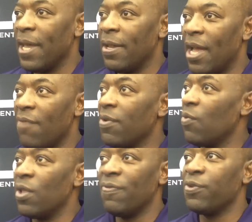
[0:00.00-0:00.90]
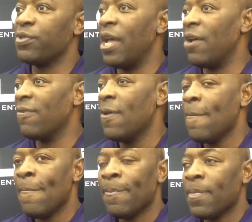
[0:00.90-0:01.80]
And I have a wonderful staff
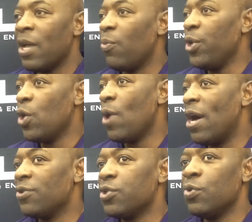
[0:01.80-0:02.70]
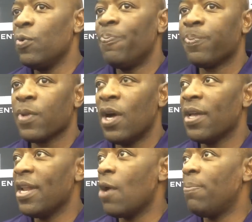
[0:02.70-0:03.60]
that we know how to
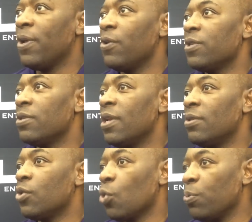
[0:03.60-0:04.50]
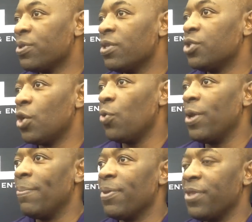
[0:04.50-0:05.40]
get our players in groups to show
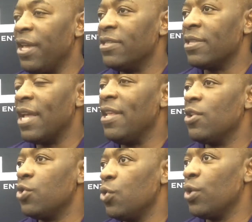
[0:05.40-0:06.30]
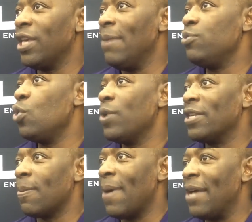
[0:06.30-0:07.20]
them the things that they need to do to keep doing
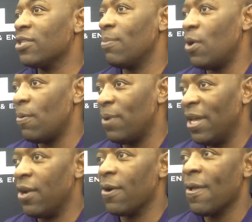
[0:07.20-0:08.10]
as a basketball player.